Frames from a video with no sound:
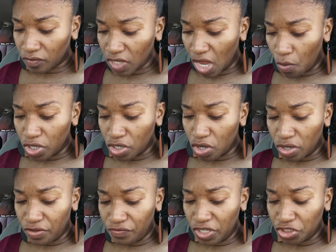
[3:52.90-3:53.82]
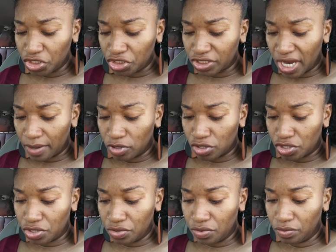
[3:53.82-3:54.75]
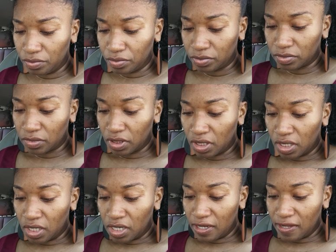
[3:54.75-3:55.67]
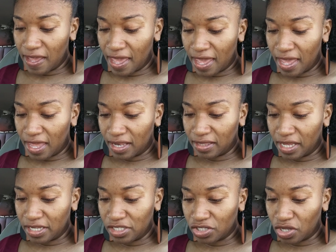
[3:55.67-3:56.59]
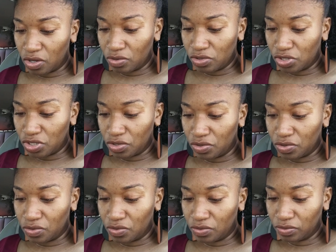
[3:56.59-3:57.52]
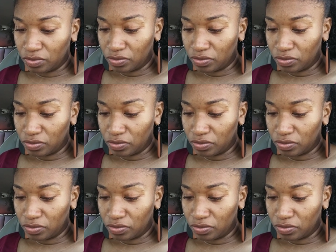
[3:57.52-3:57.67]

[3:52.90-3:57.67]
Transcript: I want to go Ephesians chapter 2 and let's go to